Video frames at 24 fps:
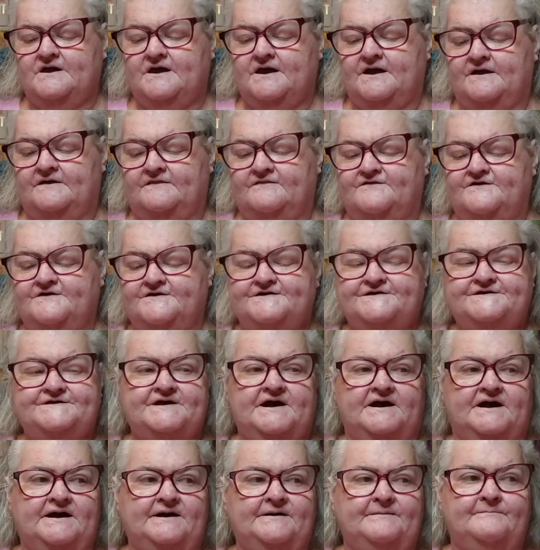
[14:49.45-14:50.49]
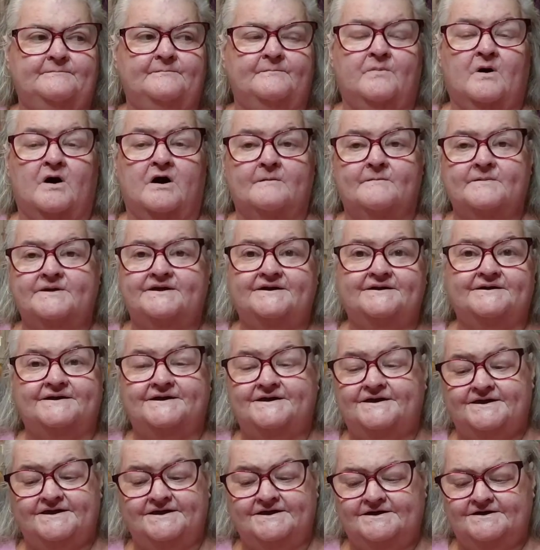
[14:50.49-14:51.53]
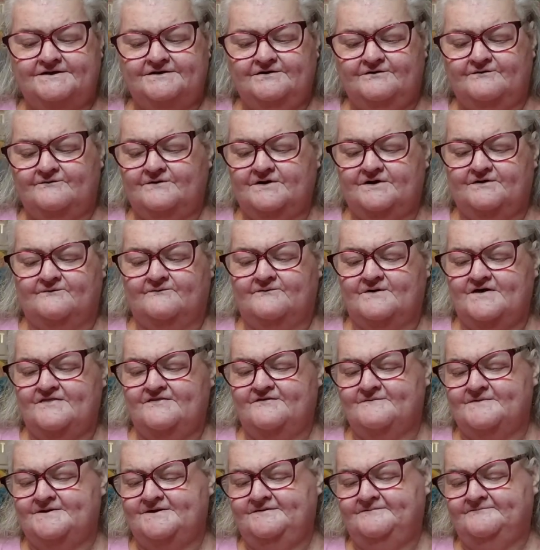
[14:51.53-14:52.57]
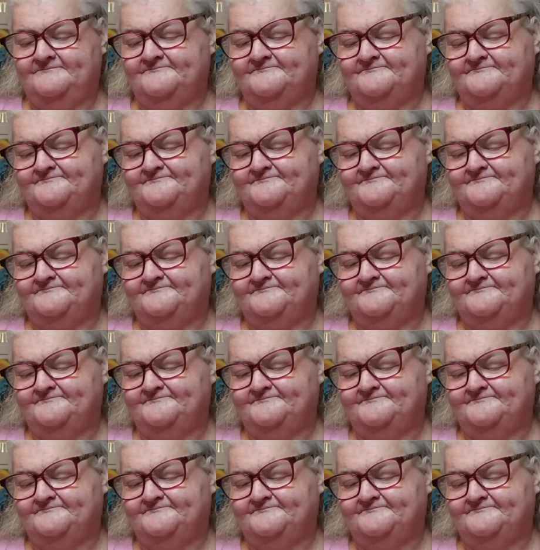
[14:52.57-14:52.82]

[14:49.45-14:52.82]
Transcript: And this time, Barbie and Ken went with me.